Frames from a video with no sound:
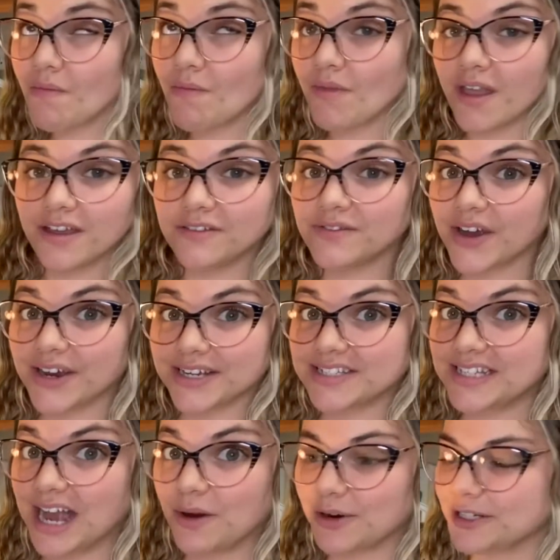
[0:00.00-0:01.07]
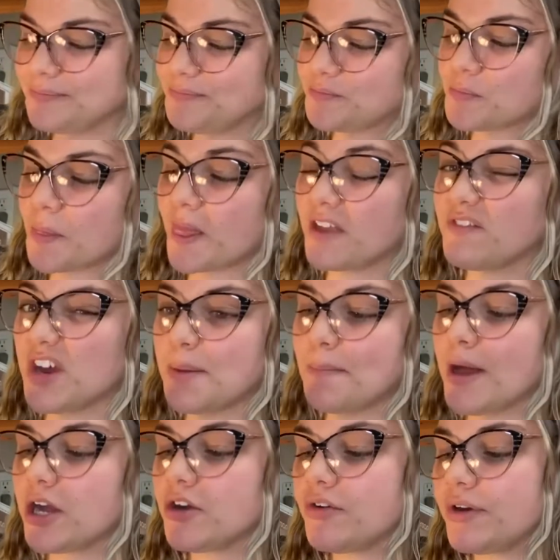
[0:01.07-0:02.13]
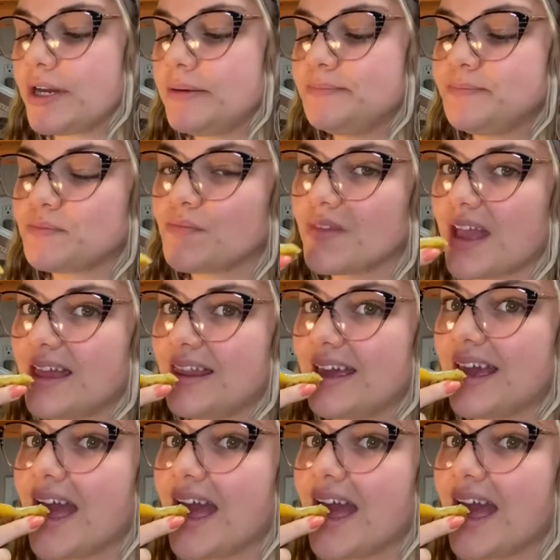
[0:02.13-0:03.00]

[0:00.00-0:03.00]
Very sour, very puckery. I like it.